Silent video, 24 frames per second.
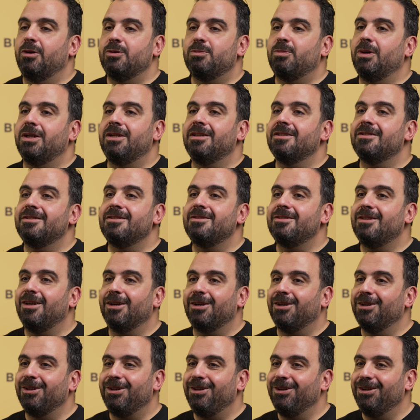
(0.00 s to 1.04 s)
was Binance's
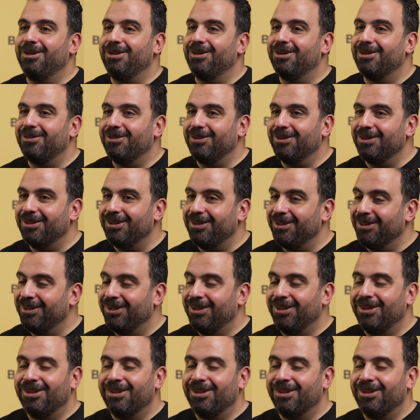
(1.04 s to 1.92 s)
second year, really.